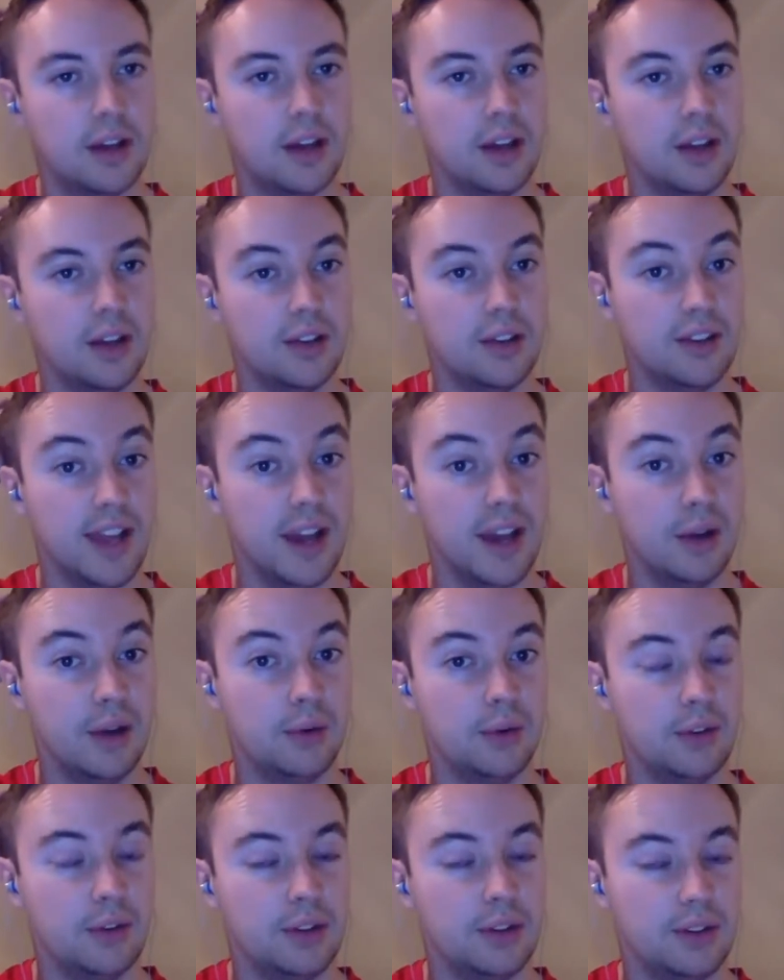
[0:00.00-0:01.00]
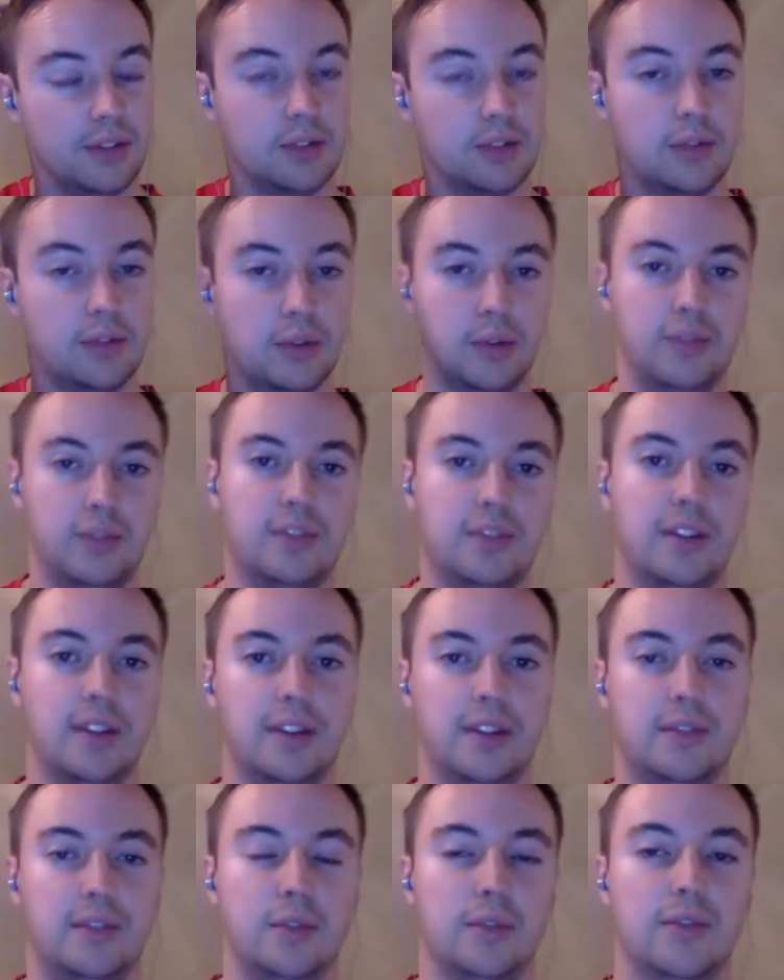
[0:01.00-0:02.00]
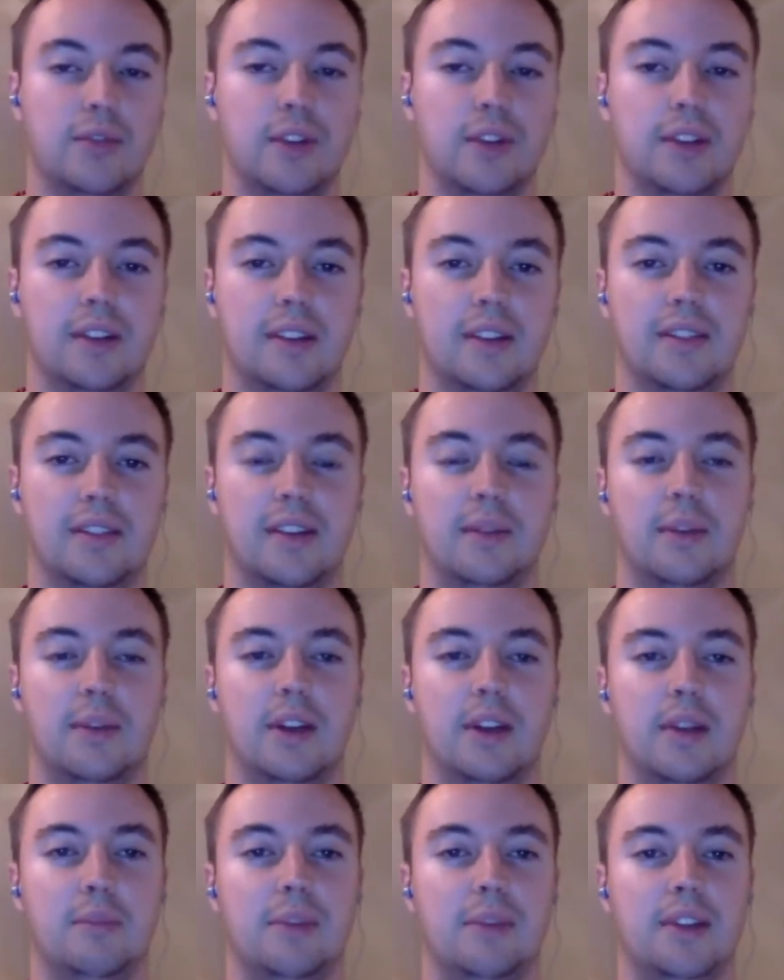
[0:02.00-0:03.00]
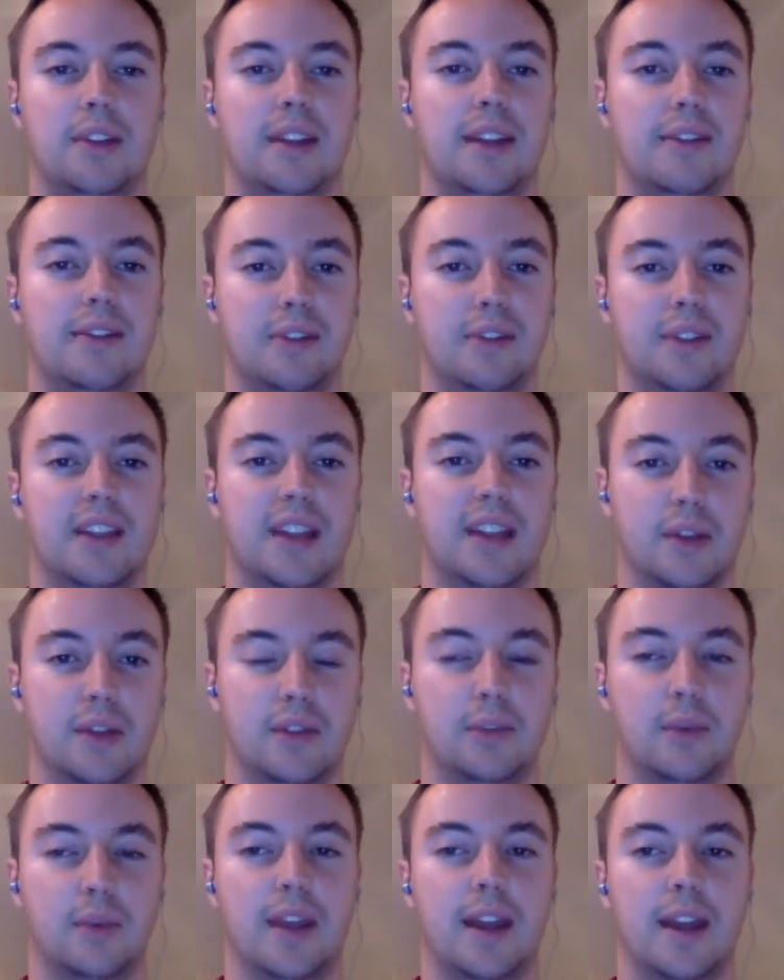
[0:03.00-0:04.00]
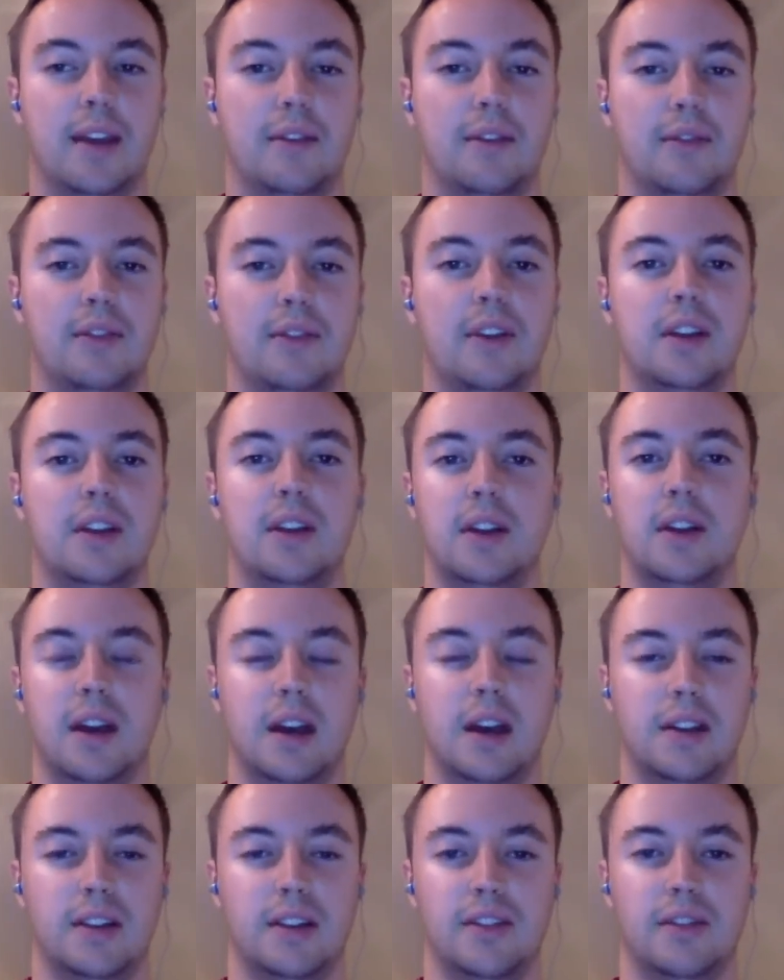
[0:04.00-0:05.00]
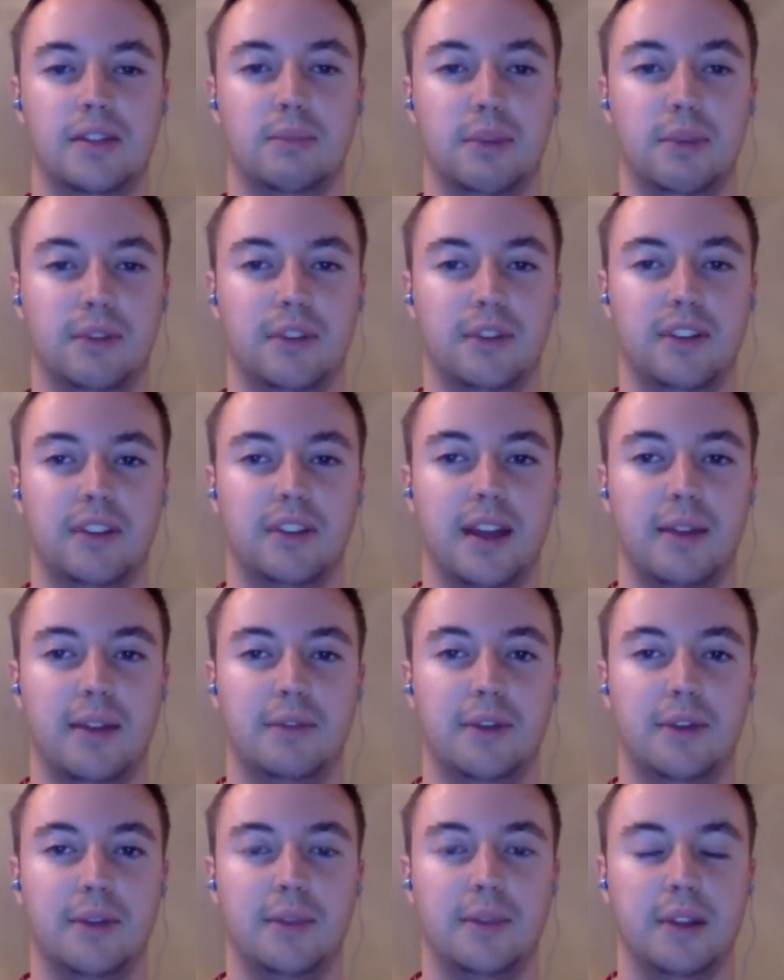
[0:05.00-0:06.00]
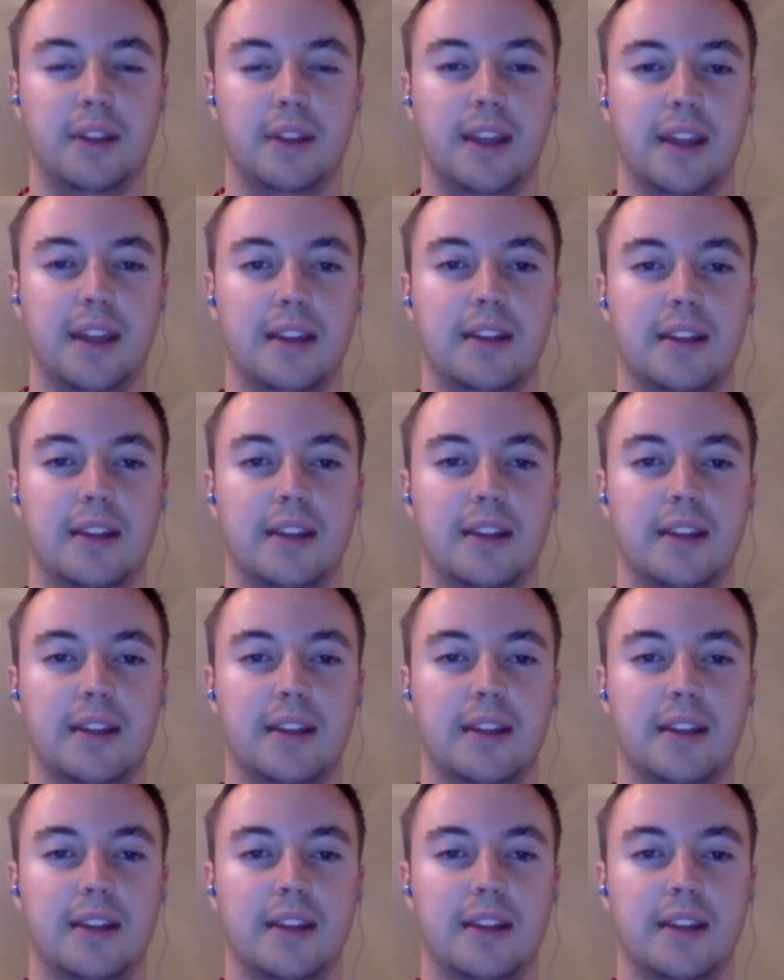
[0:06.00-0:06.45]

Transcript: now, as close to these 2 friendlies coming up and then everything else we have, this is a perfect time for him to get,